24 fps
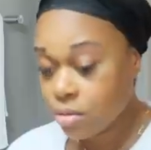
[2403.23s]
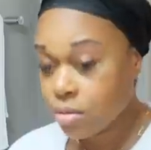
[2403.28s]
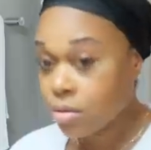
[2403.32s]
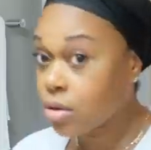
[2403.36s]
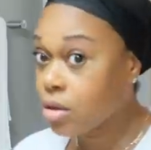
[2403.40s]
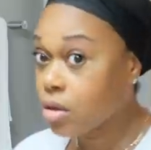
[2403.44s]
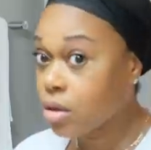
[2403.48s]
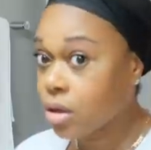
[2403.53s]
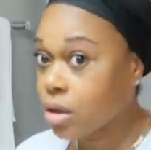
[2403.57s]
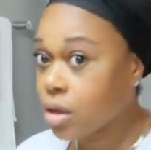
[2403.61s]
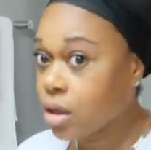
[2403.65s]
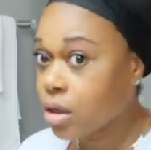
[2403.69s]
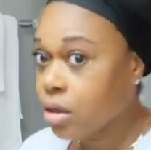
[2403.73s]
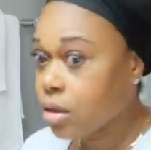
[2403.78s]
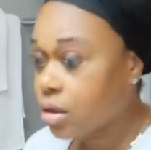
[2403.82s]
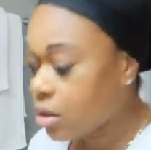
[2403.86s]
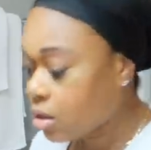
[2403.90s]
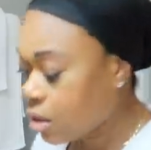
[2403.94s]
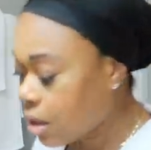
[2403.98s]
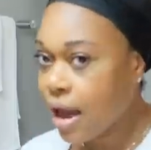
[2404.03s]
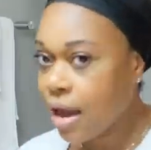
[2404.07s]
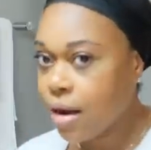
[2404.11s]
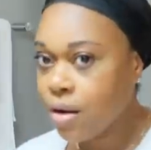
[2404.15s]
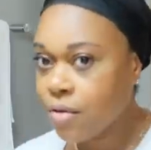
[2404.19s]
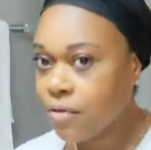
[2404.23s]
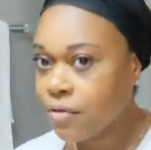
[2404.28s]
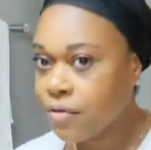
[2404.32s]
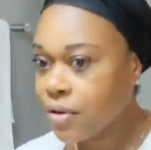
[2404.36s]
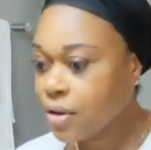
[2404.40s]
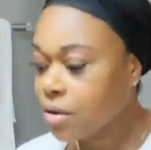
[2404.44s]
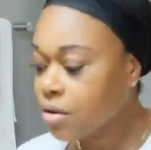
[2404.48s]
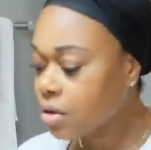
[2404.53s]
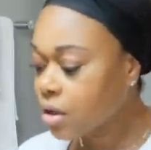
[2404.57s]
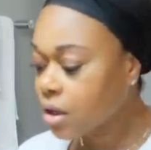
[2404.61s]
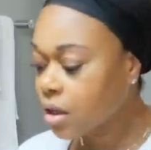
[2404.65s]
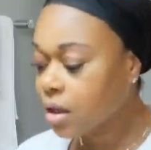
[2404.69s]
good. I don't
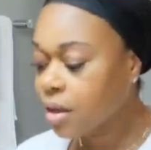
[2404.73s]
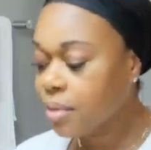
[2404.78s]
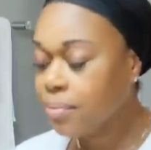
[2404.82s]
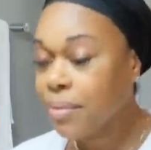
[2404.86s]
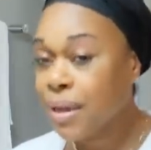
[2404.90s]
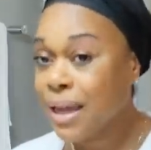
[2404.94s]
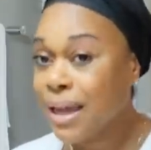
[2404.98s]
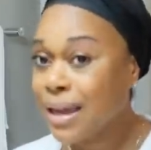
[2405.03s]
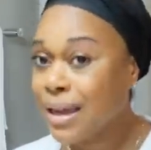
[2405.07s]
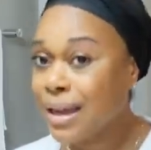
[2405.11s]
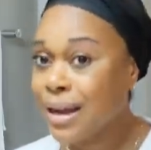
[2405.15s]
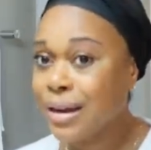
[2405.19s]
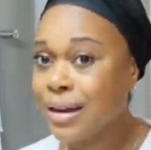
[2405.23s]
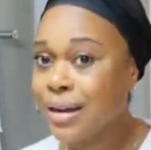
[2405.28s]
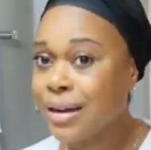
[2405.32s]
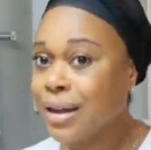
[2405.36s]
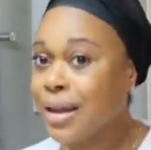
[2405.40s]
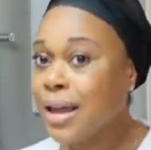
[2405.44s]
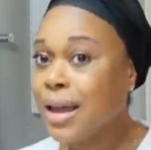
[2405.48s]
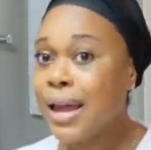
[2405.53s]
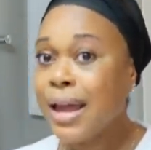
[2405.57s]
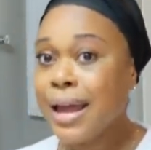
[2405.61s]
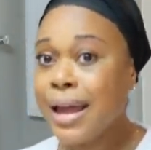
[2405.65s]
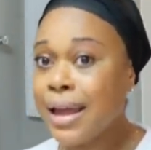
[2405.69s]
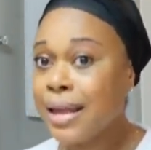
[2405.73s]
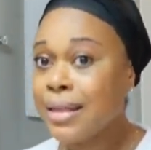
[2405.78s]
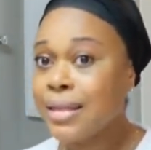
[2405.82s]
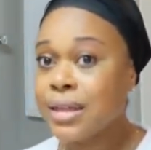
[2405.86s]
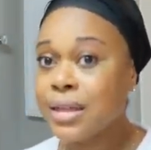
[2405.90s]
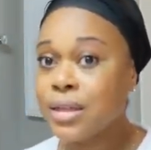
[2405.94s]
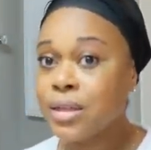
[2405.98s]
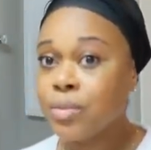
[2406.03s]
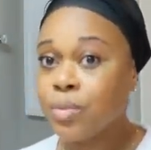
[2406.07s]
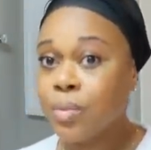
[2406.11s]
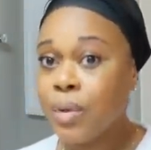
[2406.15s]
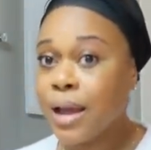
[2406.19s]
feel good being at
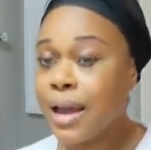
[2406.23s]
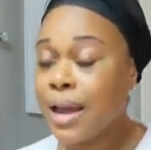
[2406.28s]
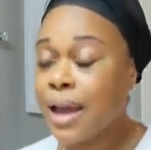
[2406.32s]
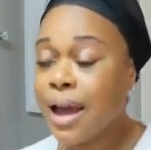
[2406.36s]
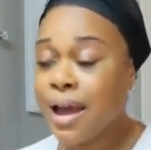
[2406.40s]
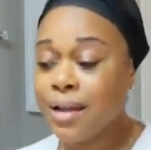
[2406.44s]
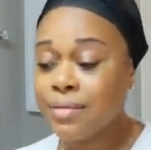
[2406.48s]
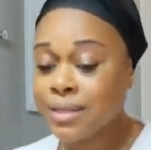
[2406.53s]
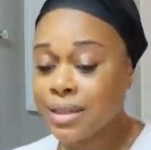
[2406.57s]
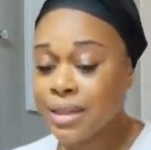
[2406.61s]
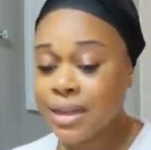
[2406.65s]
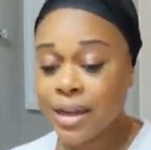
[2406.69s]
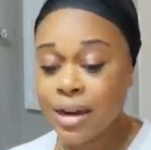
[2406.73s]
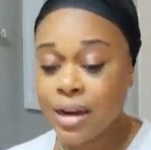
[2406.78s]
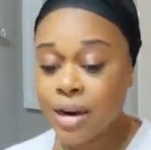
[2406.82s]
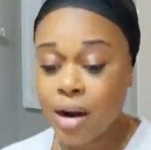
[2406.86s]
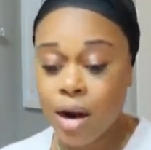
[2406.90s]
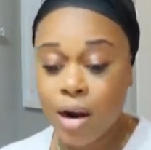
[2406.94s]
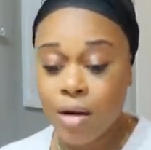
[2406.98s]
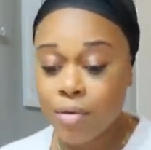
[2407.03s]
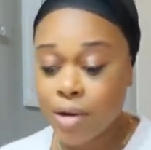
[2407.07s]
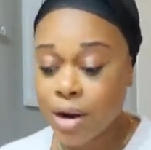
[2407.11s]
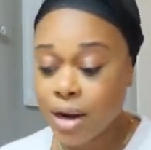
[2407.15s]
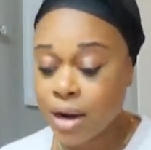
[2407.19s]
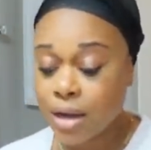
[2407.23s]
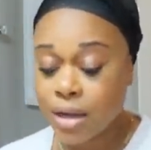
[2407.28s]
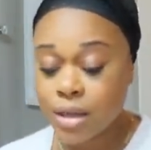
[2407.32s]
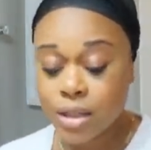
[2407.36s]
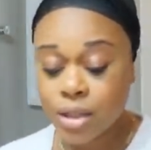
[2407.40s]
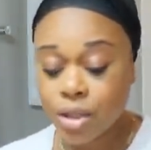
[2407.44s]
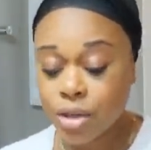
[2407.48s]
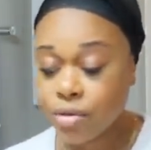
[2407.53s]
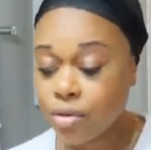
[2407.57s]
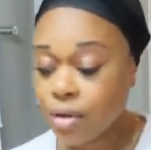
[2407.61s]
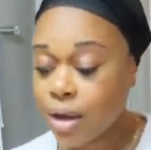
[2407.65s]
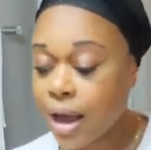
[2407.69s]
this weight. I've said it already
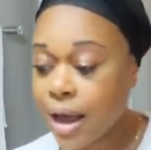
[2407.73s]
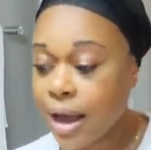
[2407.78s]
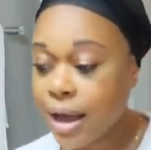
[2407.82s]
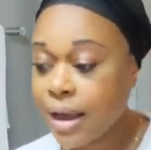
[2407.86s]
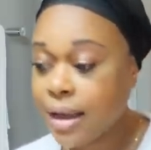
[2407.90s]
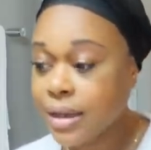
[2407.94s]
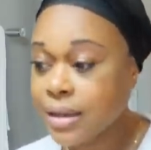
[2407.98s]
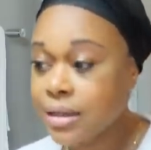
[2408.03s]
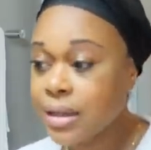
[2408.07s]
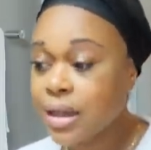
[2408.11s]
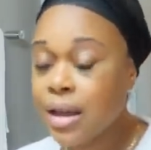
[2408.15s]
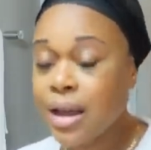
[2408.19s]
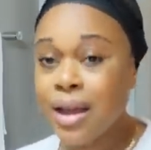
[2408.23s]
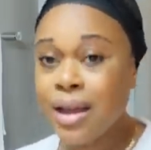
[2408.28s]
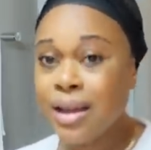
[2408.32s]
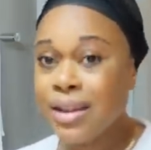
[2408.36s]
to you guys.